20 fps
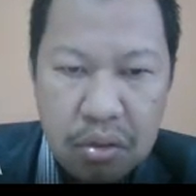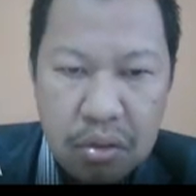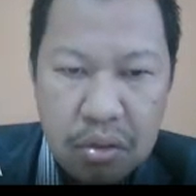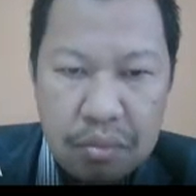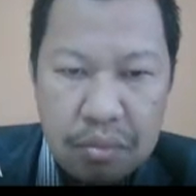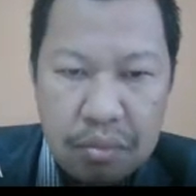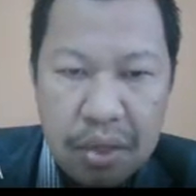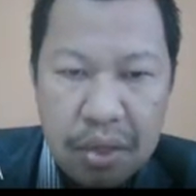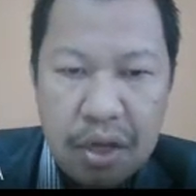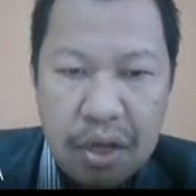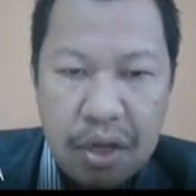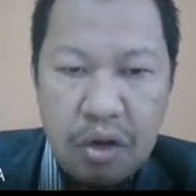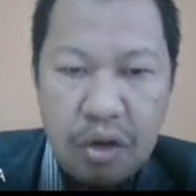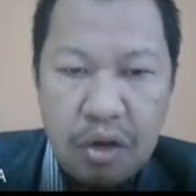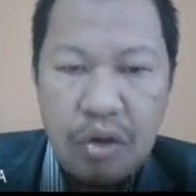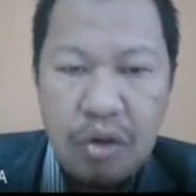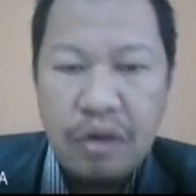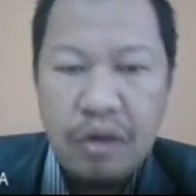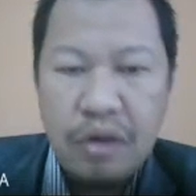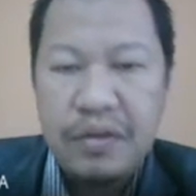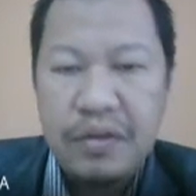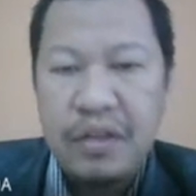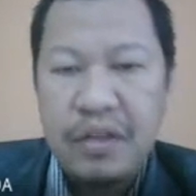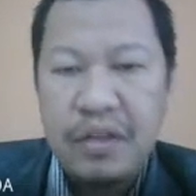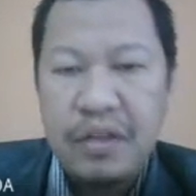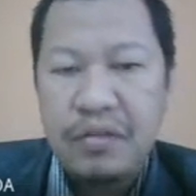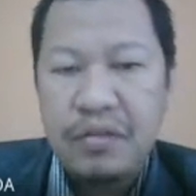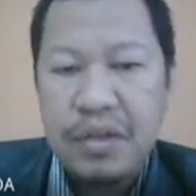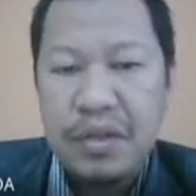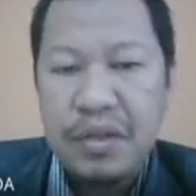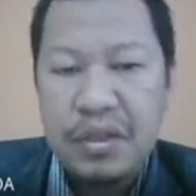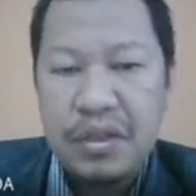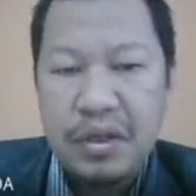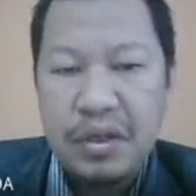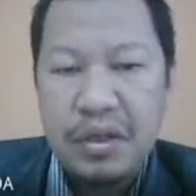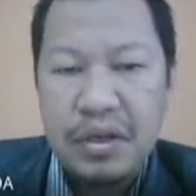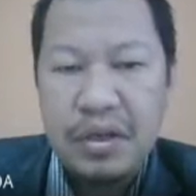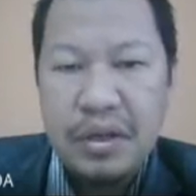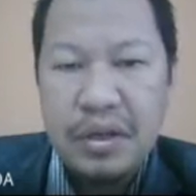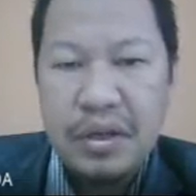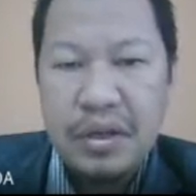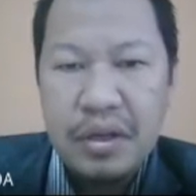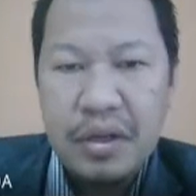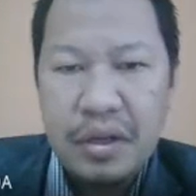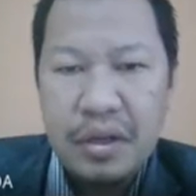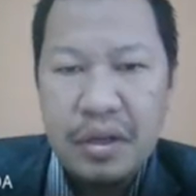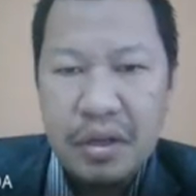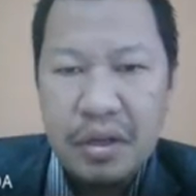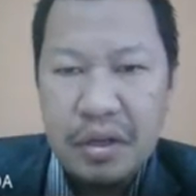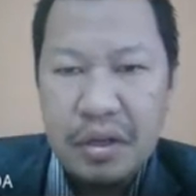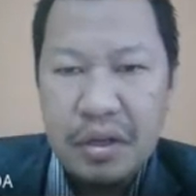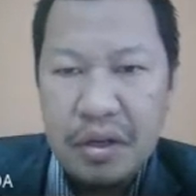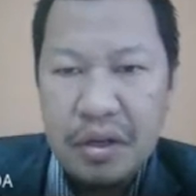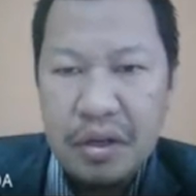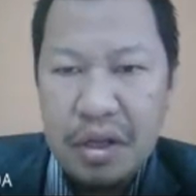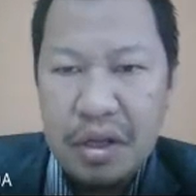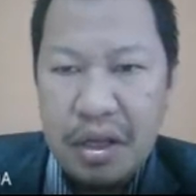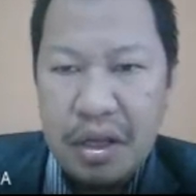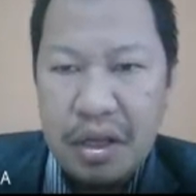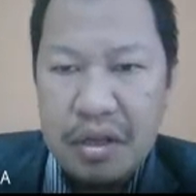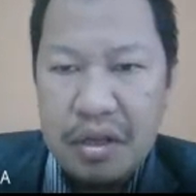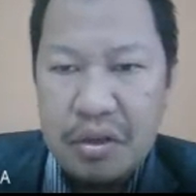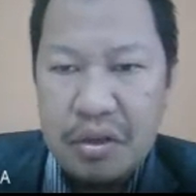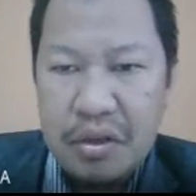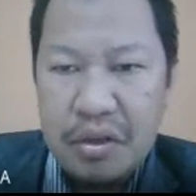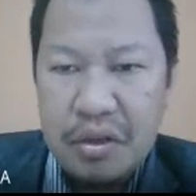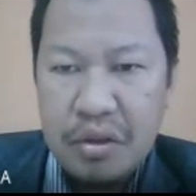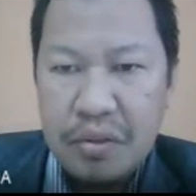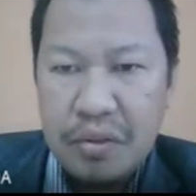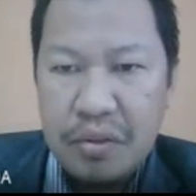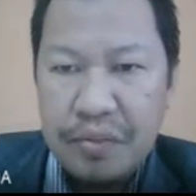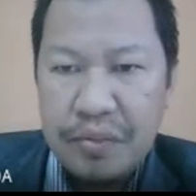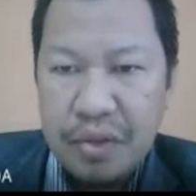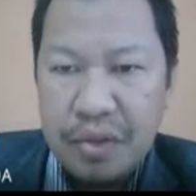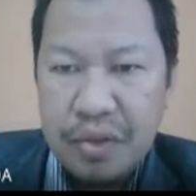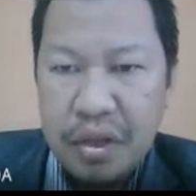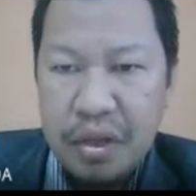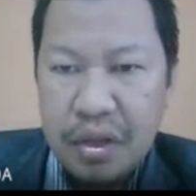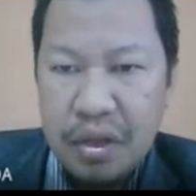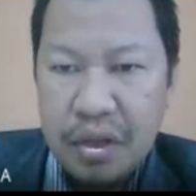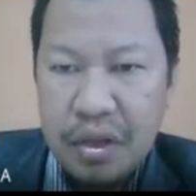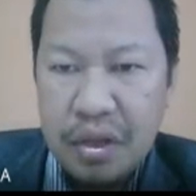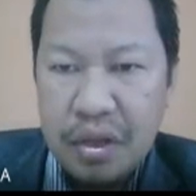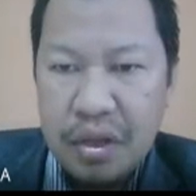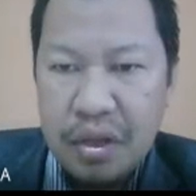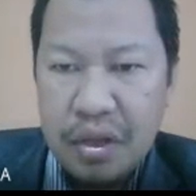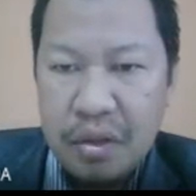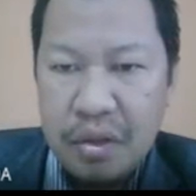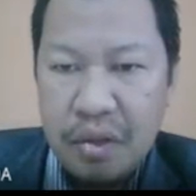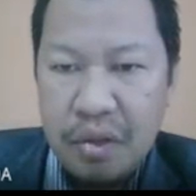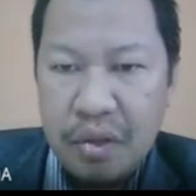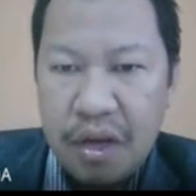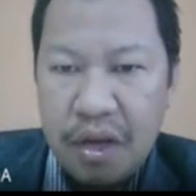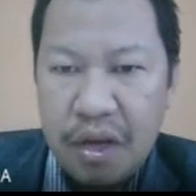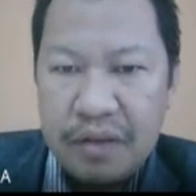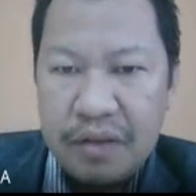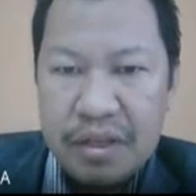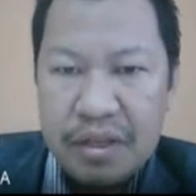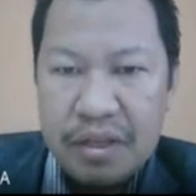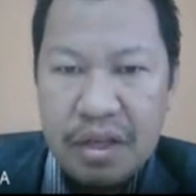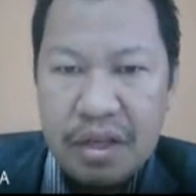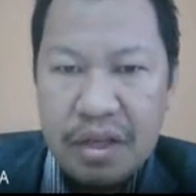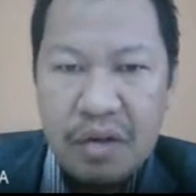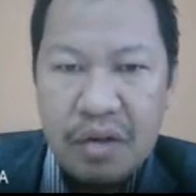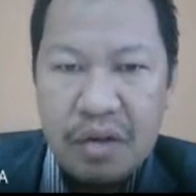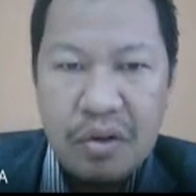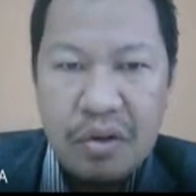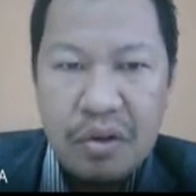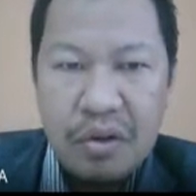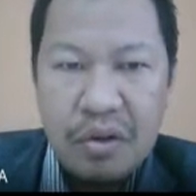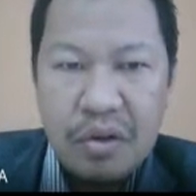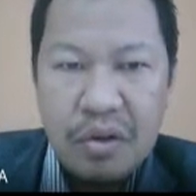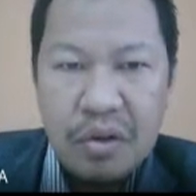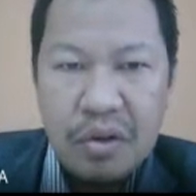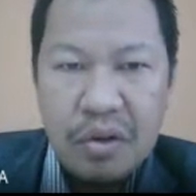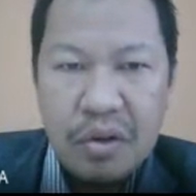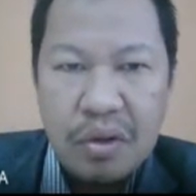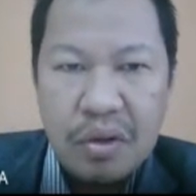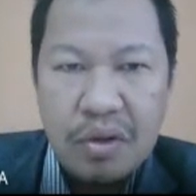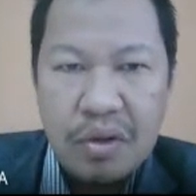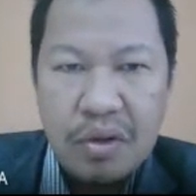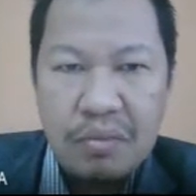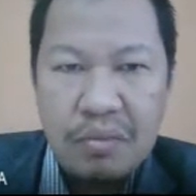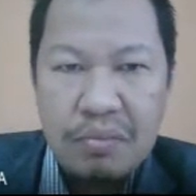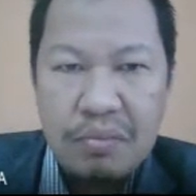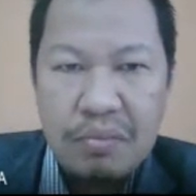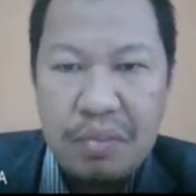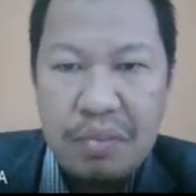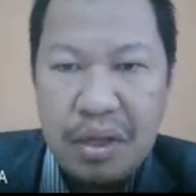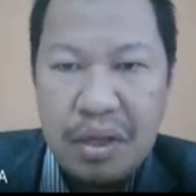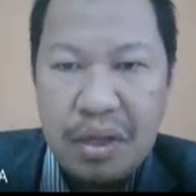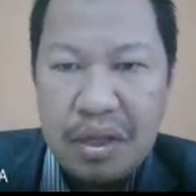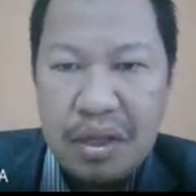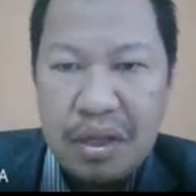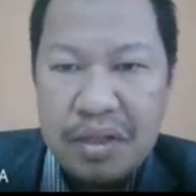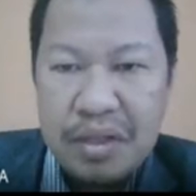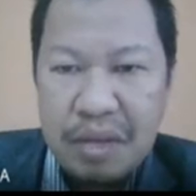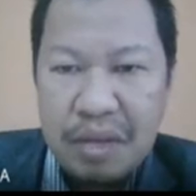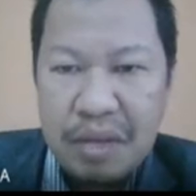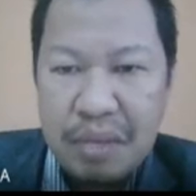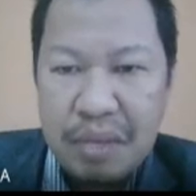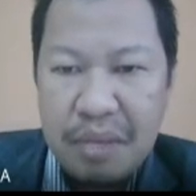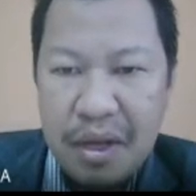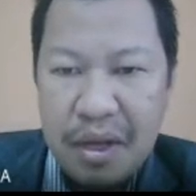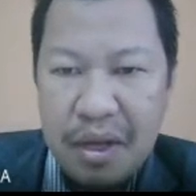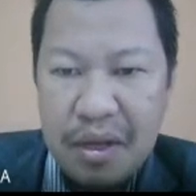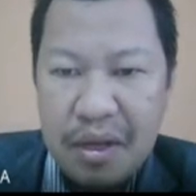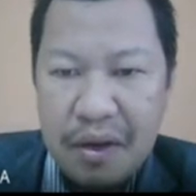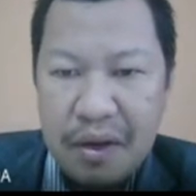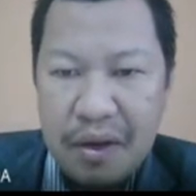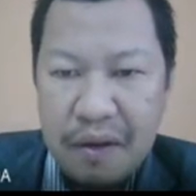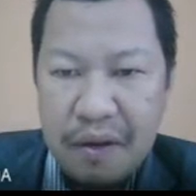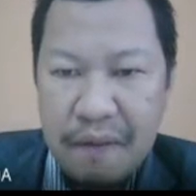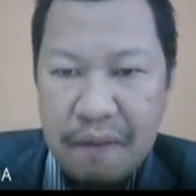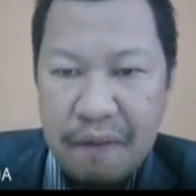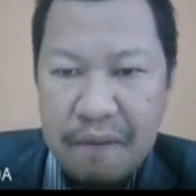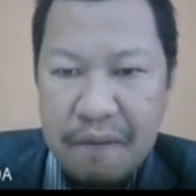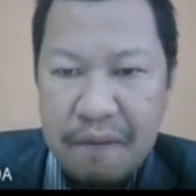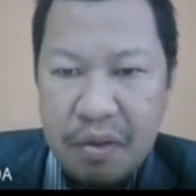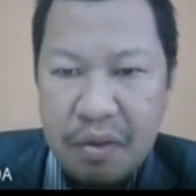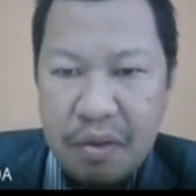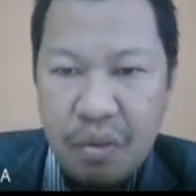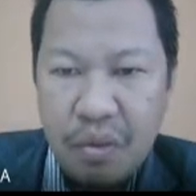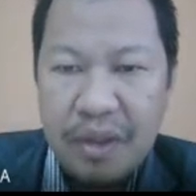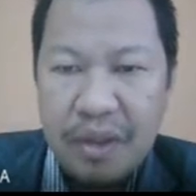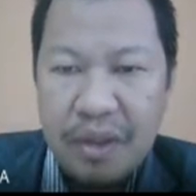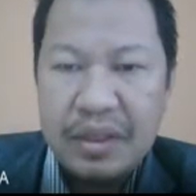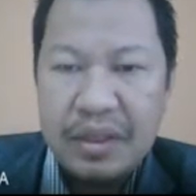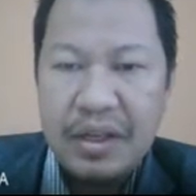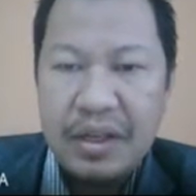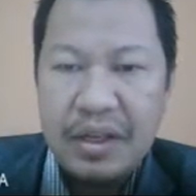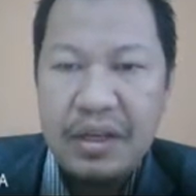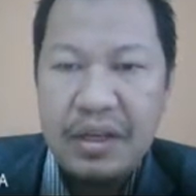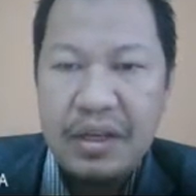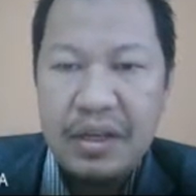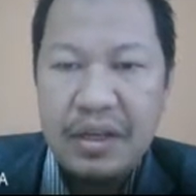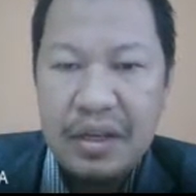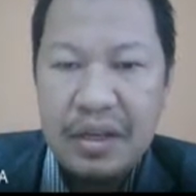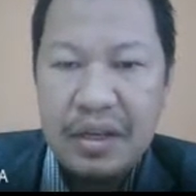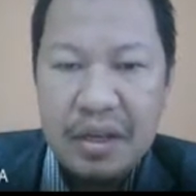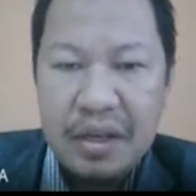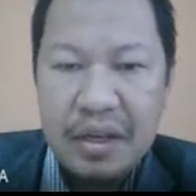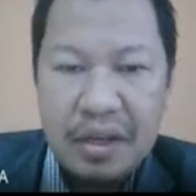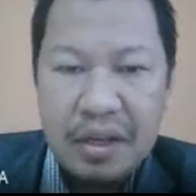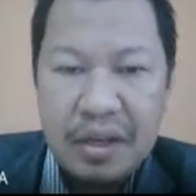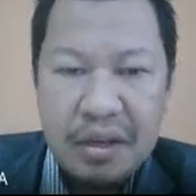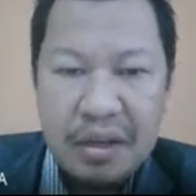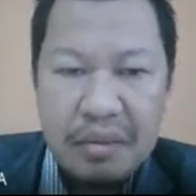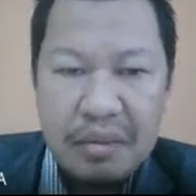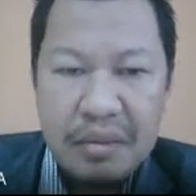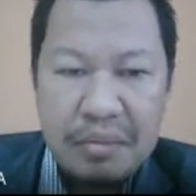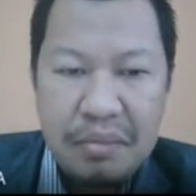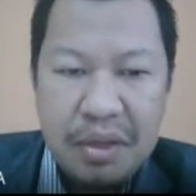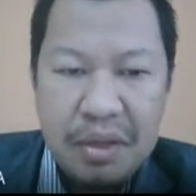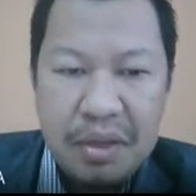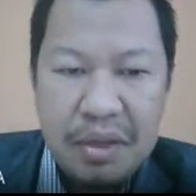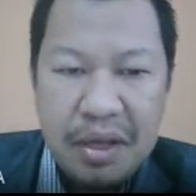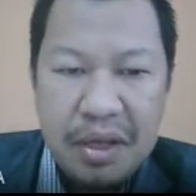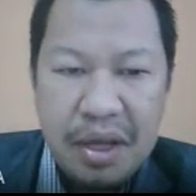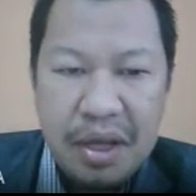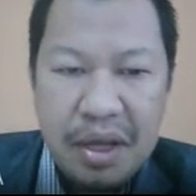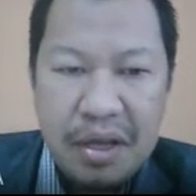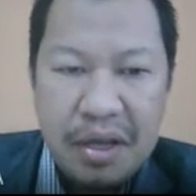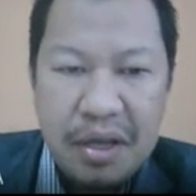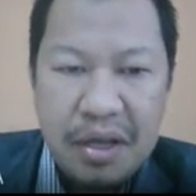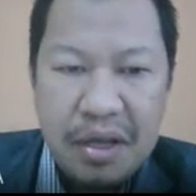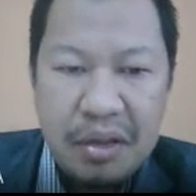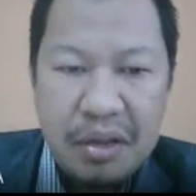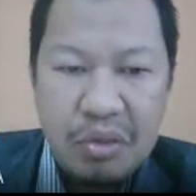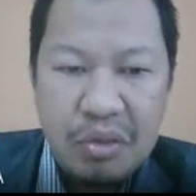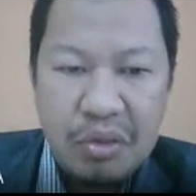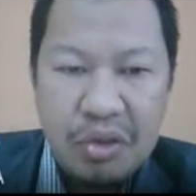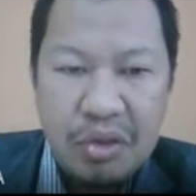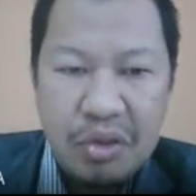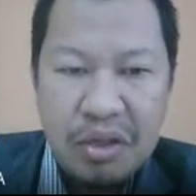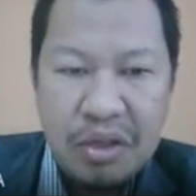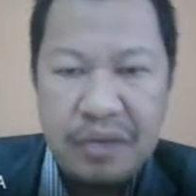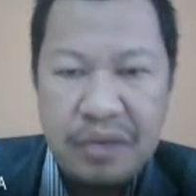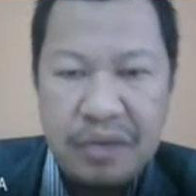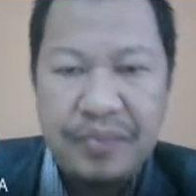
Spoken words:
But none of the information. Okay, so we have just now P sideband, one-third, P carrier, two-thirds.